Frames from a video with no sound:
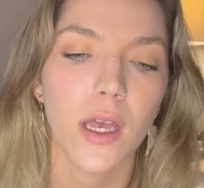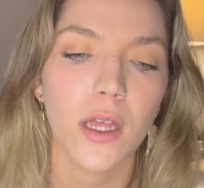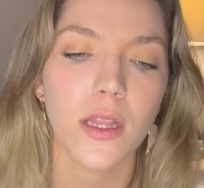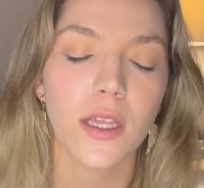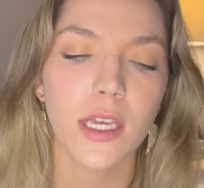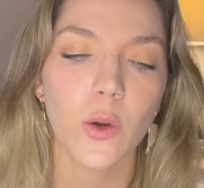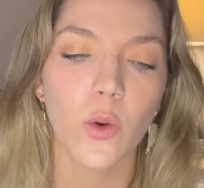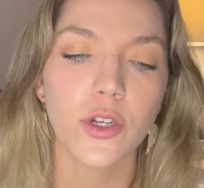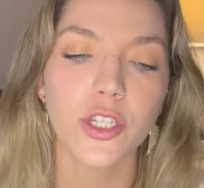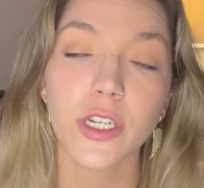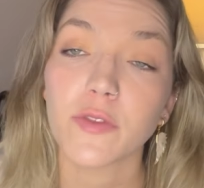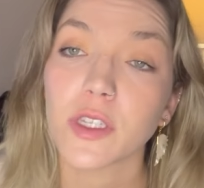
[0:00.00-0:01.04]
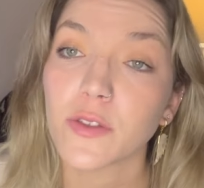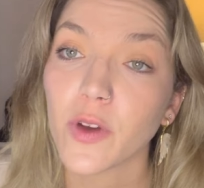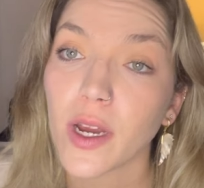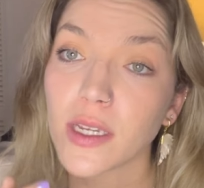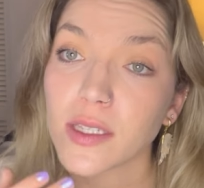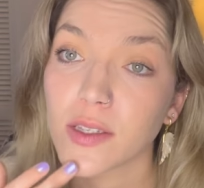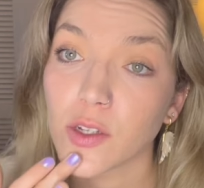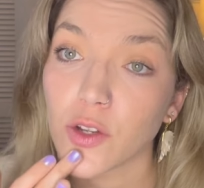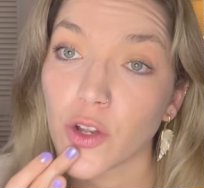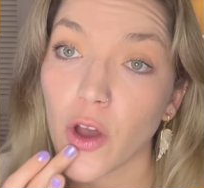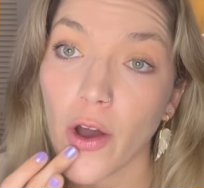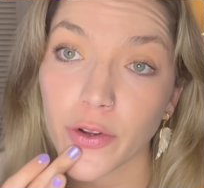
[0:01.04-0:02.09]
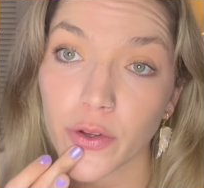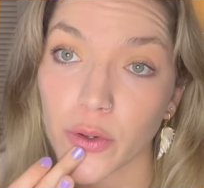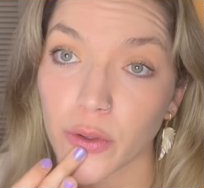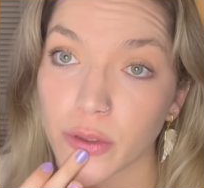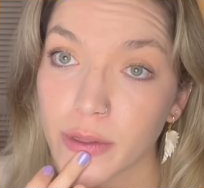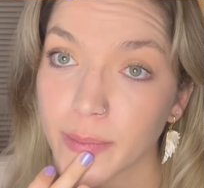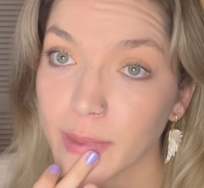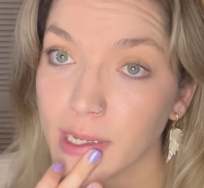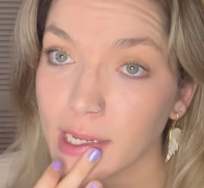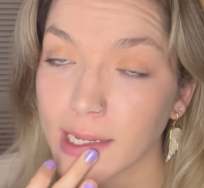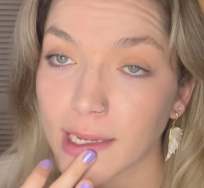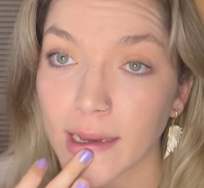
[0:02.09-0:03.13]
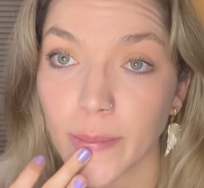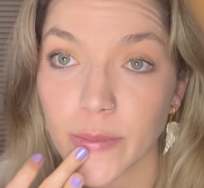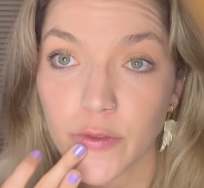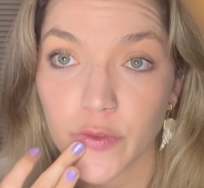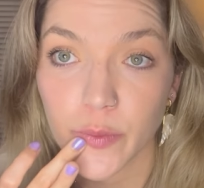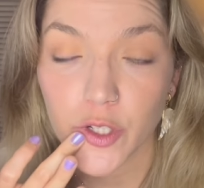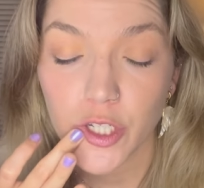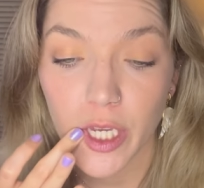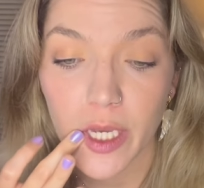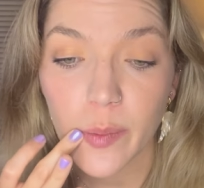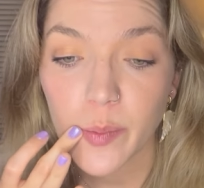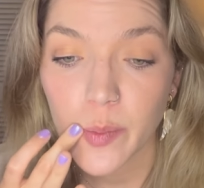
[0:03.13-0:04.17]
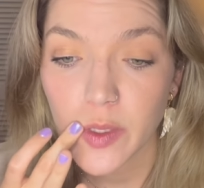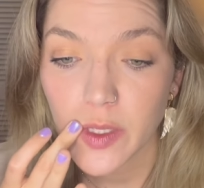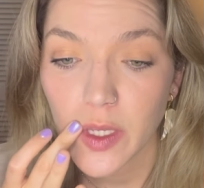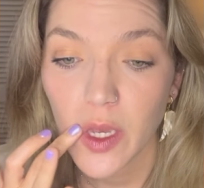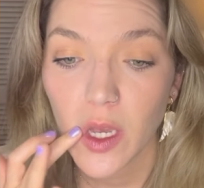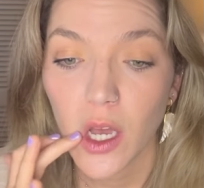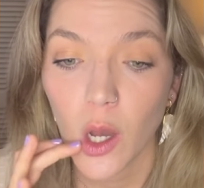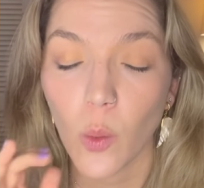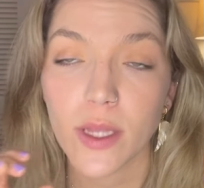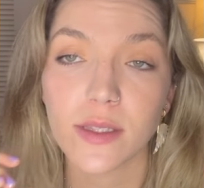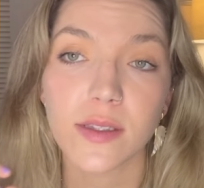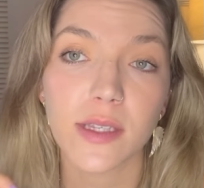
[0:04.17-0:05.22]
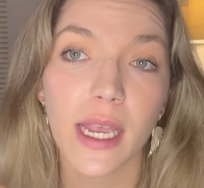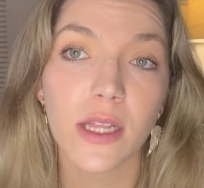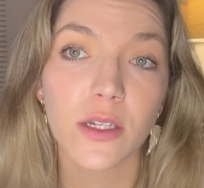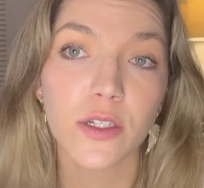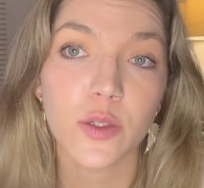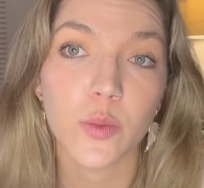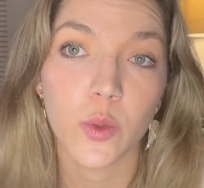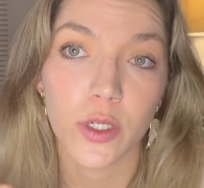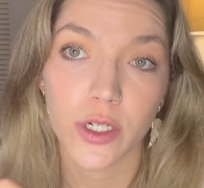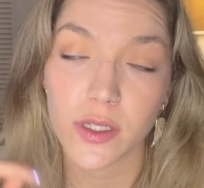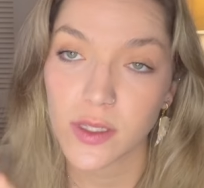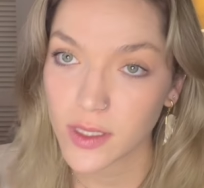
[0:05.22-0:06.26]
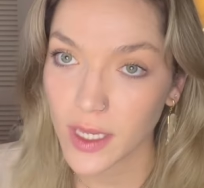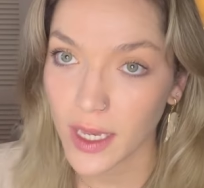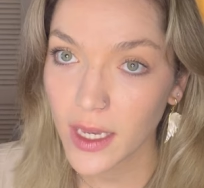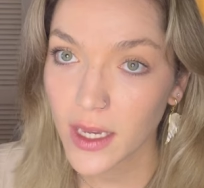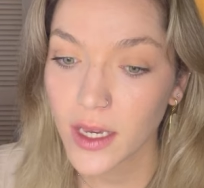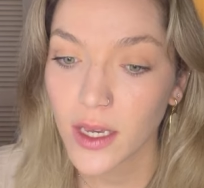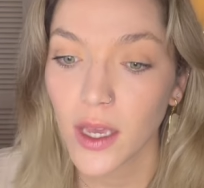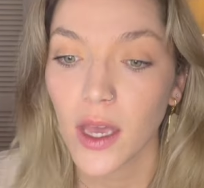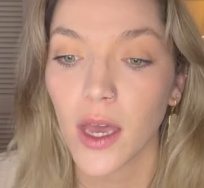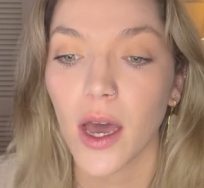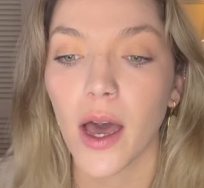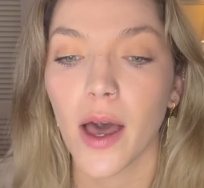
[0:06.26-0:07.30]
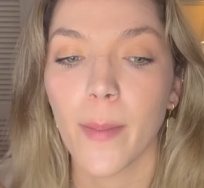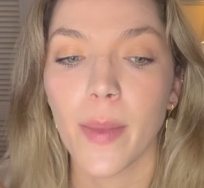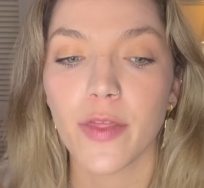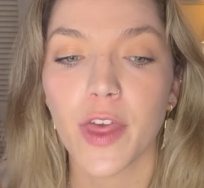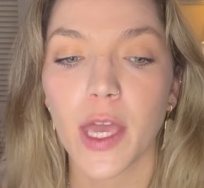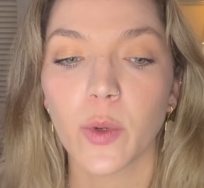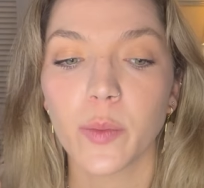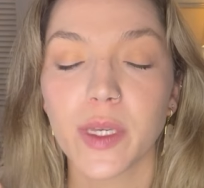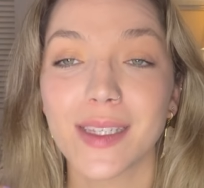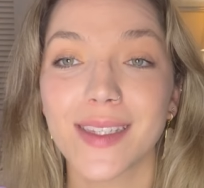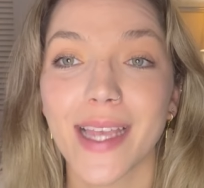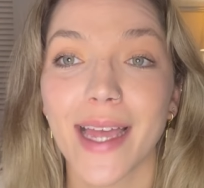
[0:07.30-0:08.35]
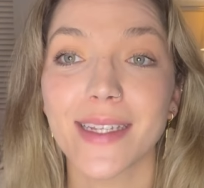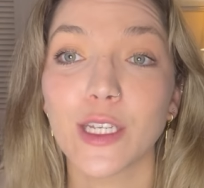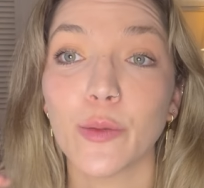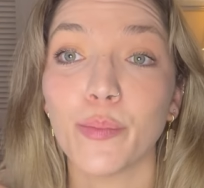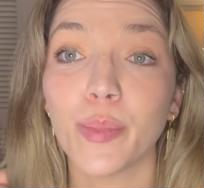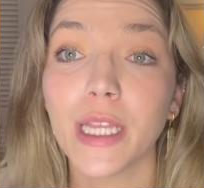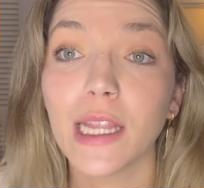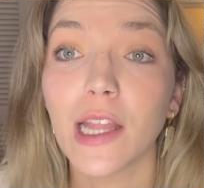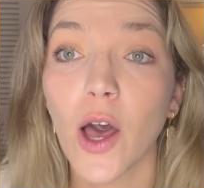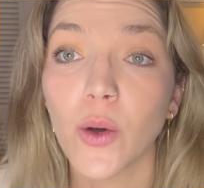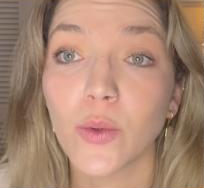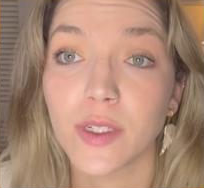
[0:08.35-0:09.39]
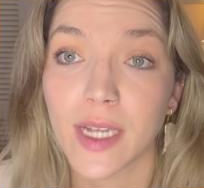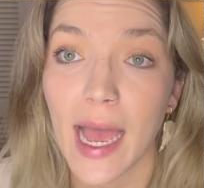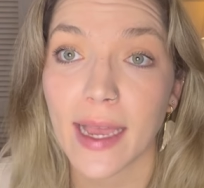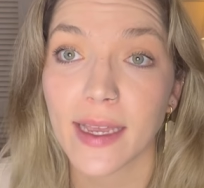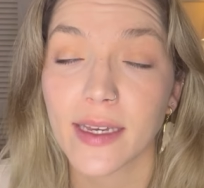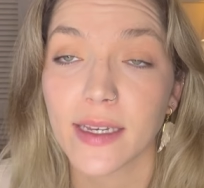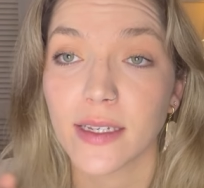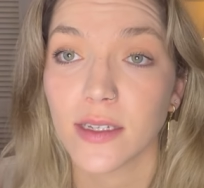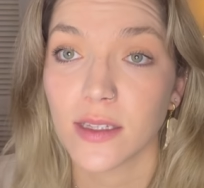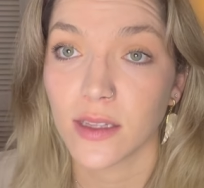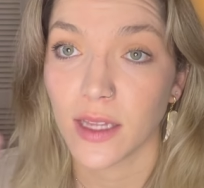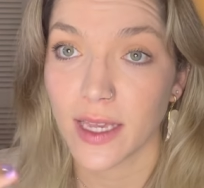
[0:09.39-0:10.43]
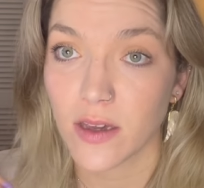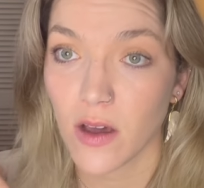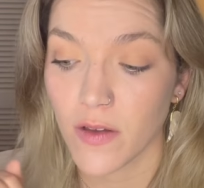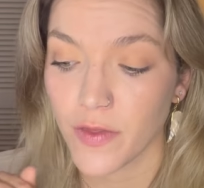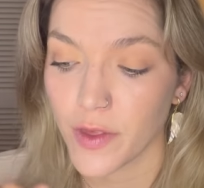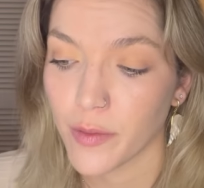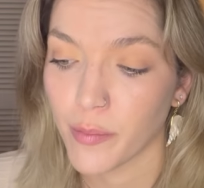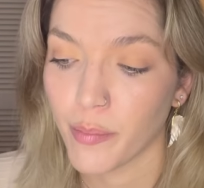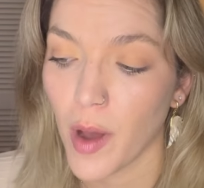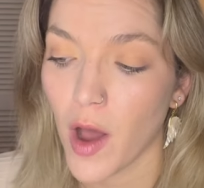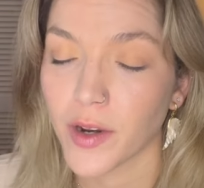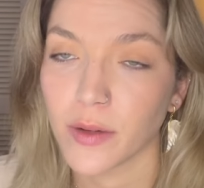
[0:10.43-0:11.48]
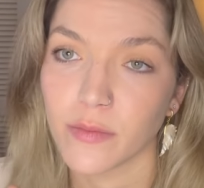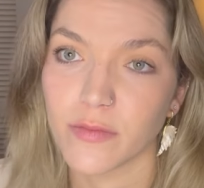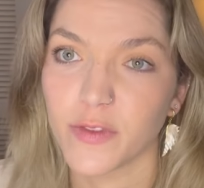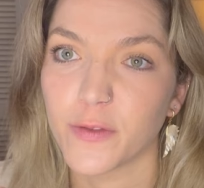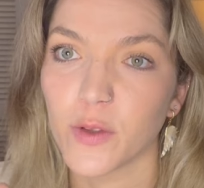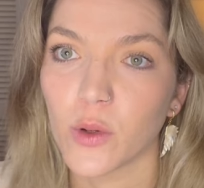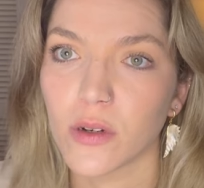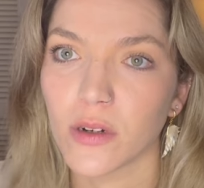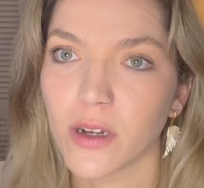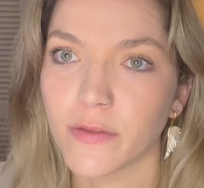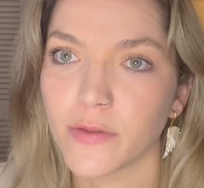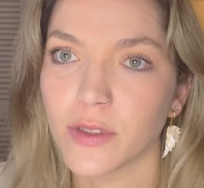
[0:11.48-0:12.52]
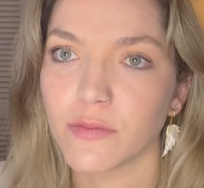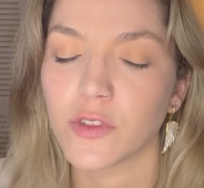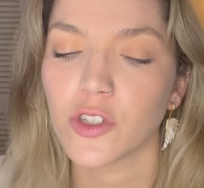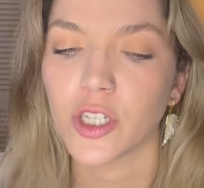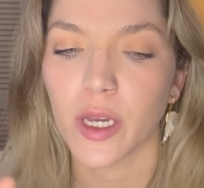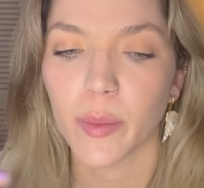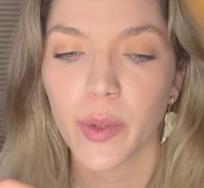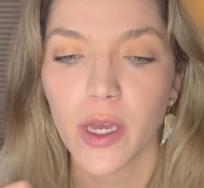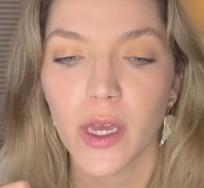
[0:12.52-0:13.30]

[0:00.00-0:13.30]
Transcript: The origin of this phrase is nautical, meaning it comes from ships. When sailors were sick, they would be sent below deck like on the bottom floor of the ship,